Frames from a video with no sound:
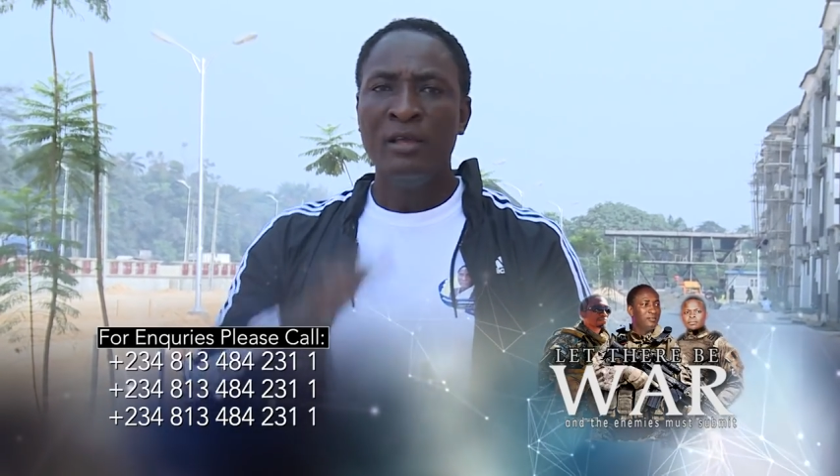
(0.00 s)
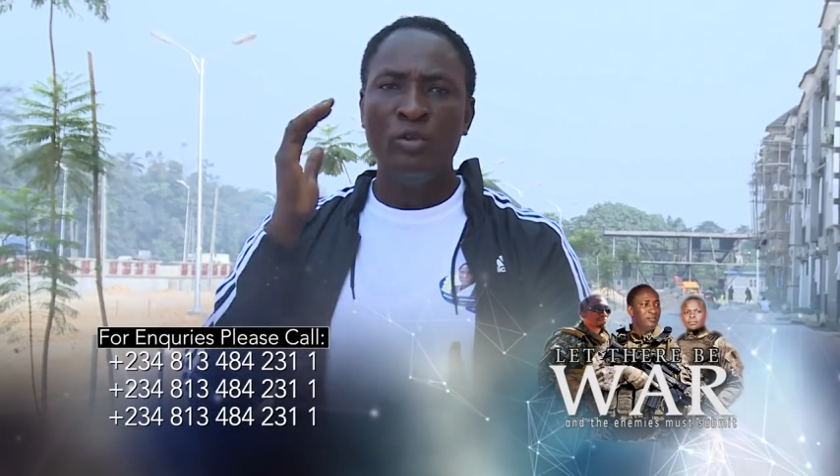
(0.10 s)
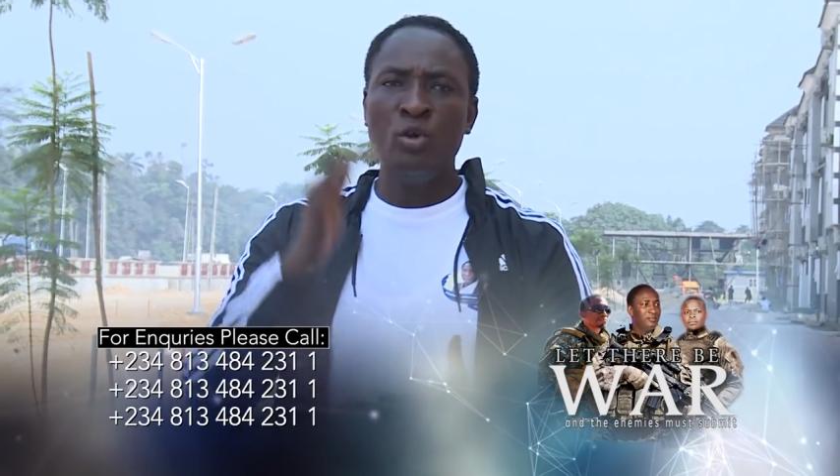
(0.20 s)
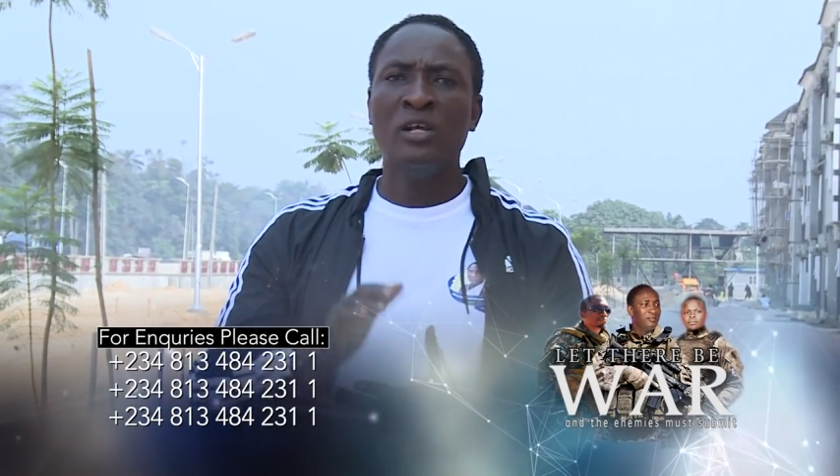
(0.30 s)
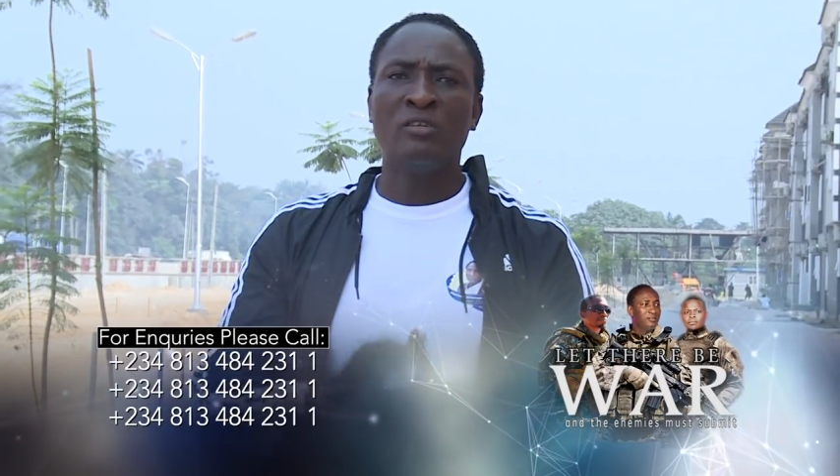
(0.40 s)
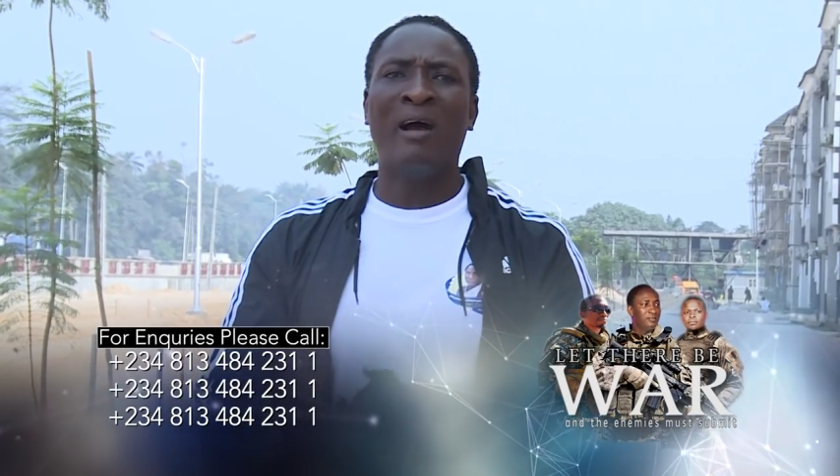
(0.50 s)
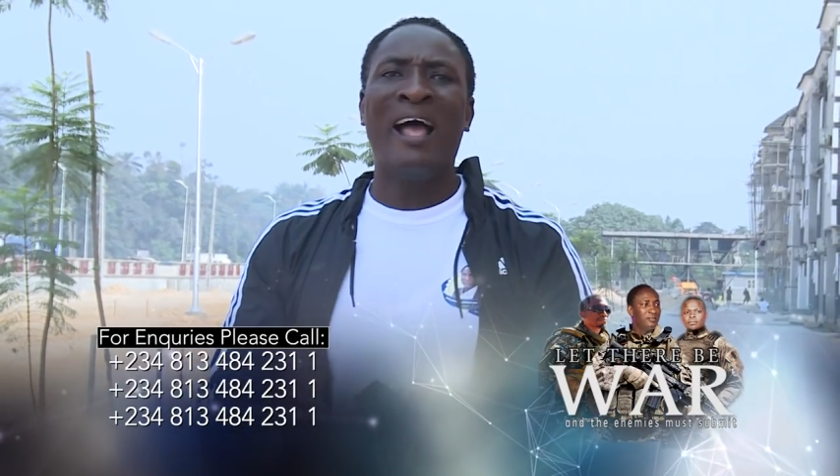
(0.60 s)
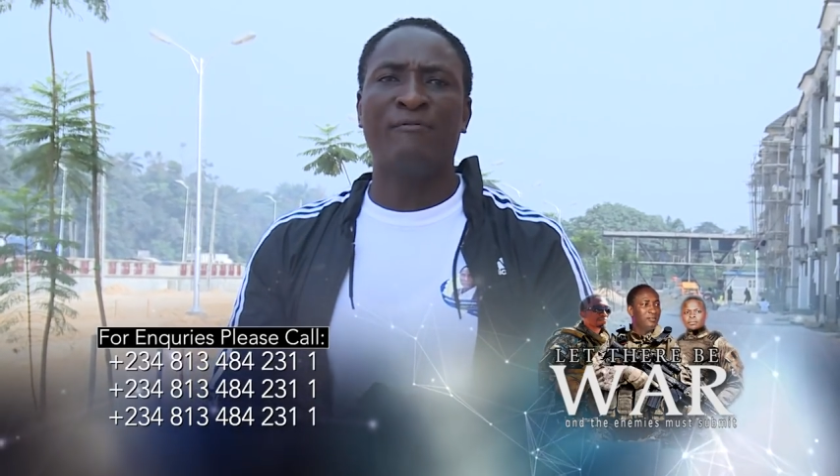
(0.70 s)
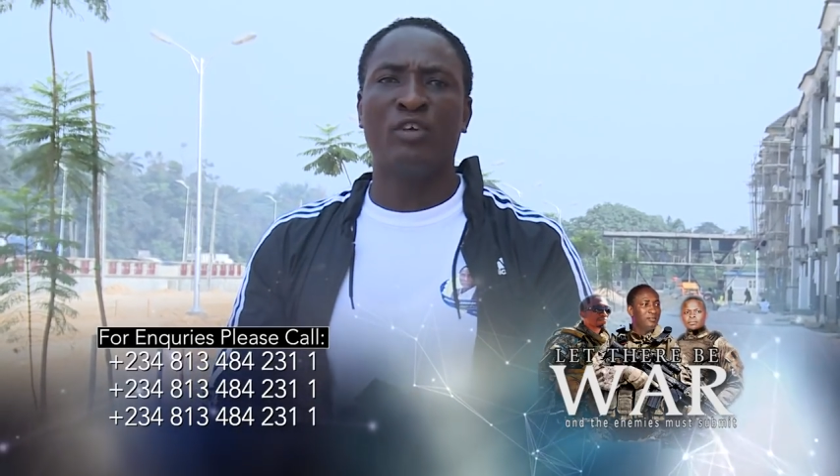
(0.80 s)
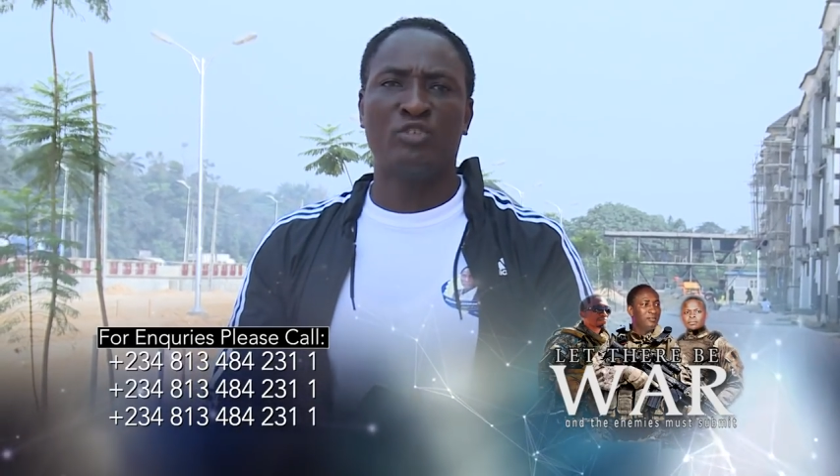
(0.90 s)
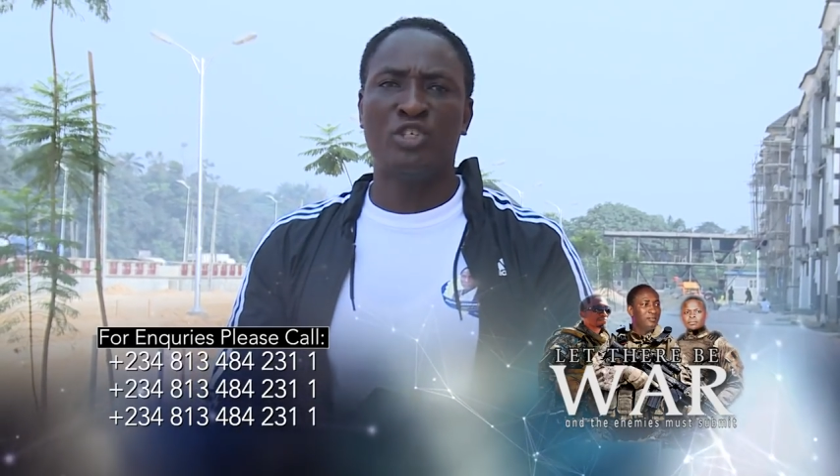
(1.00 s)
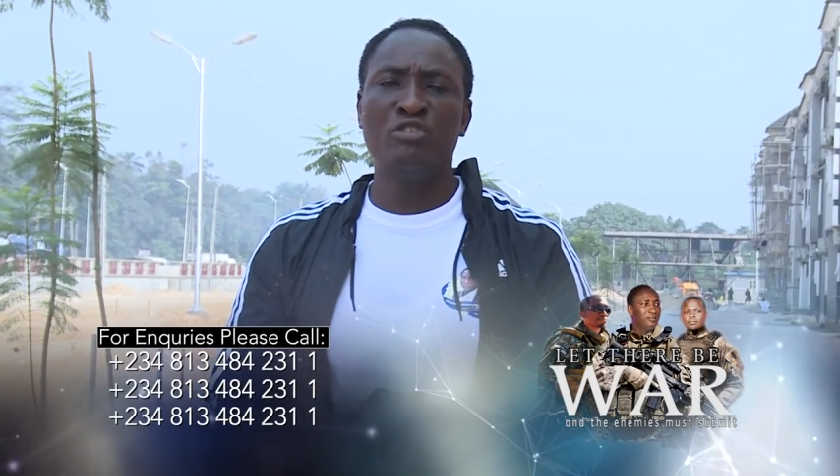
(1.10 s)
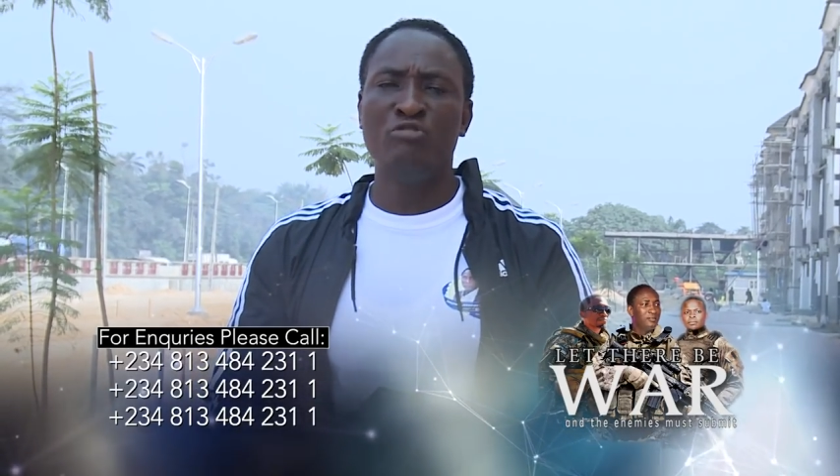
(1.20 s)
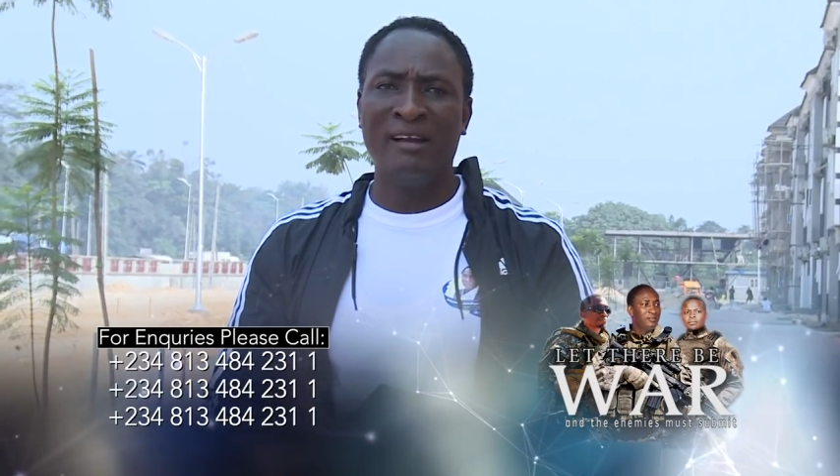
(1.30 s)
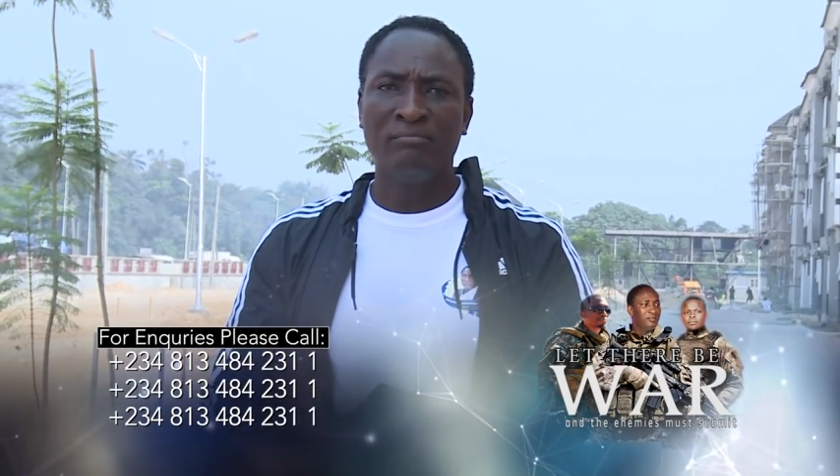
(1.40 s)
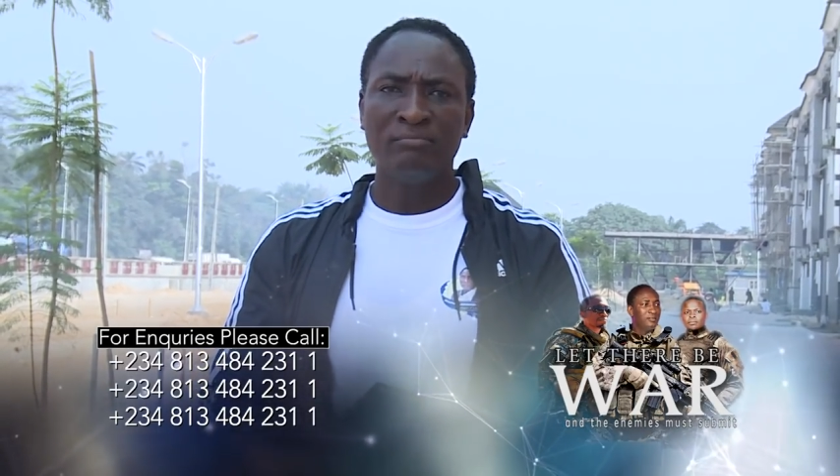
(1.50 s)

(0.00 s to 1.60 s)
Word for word: You need to have your children.